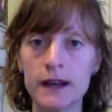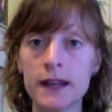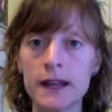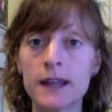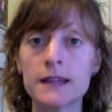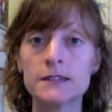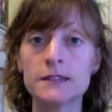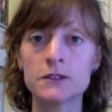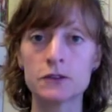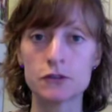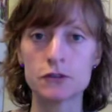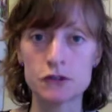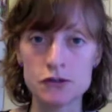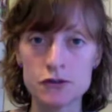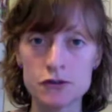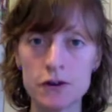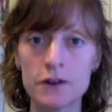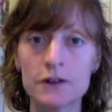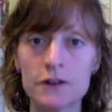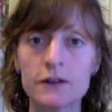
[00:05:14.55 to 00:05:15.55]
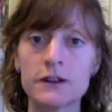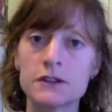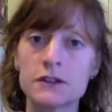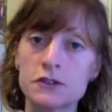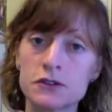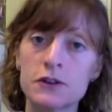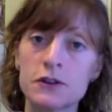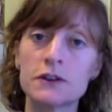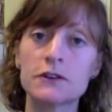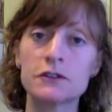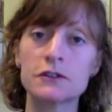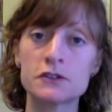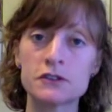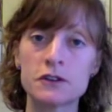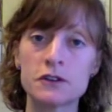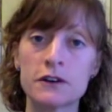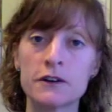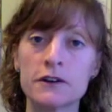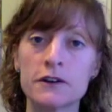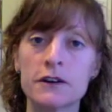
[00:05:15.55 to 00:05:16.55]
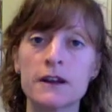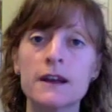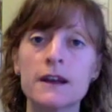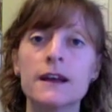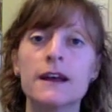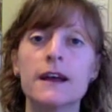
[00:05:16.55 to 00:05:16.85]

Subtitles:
until you're stronger and stronger and stronger.